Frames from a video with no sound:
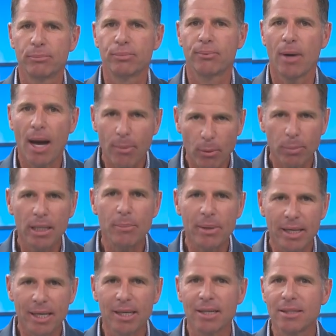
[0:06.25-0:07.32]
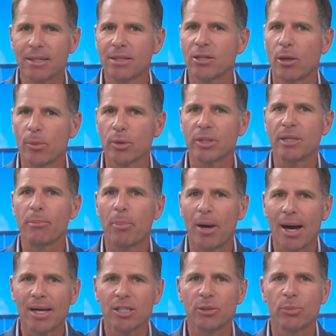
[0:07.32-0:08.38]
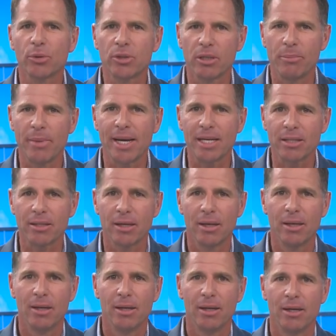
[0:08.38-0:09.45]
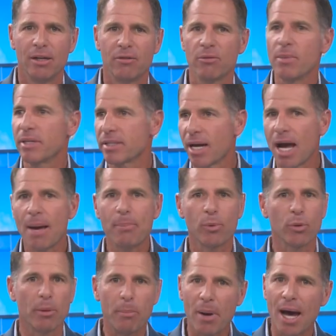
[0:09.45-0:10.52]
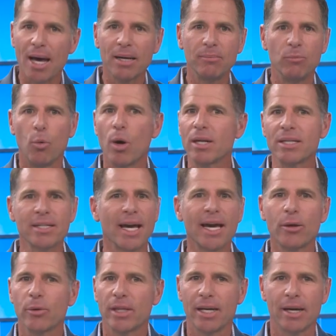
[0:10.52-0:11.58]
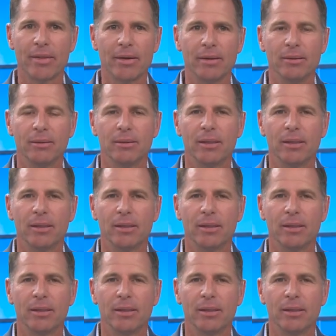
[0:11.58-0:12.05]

probably because it's almost impossible to miss from the top or the bottom, one side or the other.